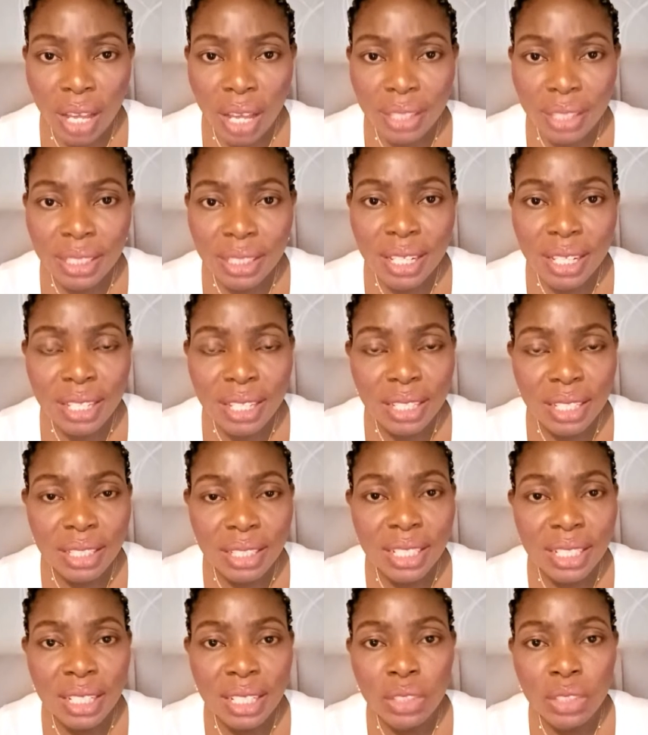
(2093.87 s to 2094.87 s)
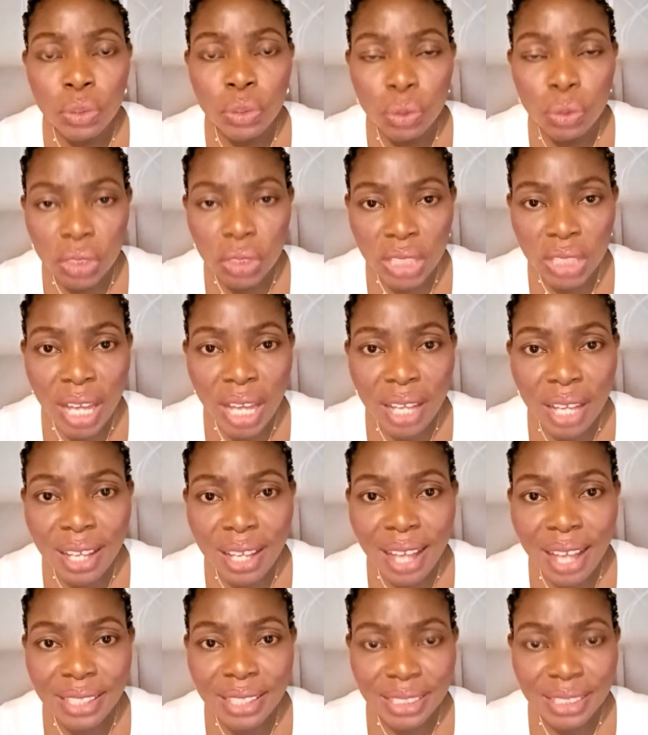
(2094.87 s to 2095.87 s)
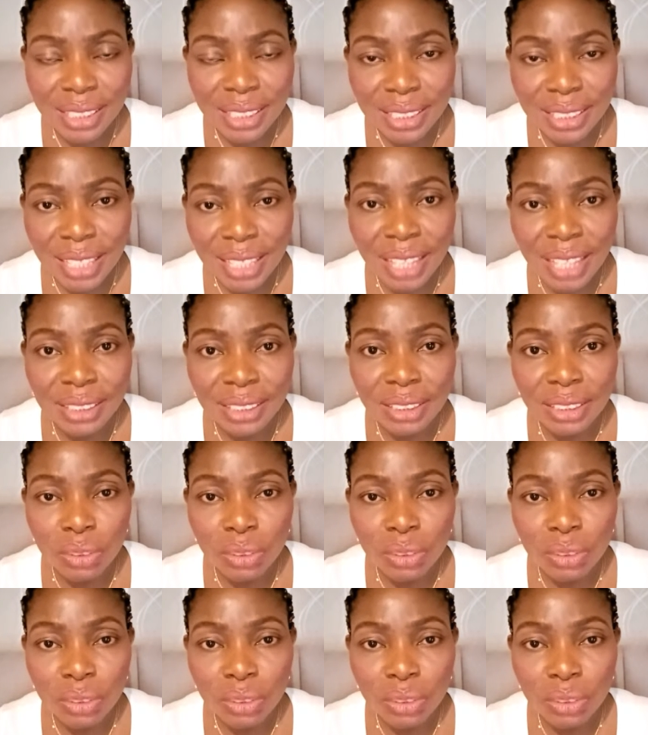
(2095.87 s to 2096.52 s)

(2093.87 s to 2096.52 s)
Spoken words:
the social assistant.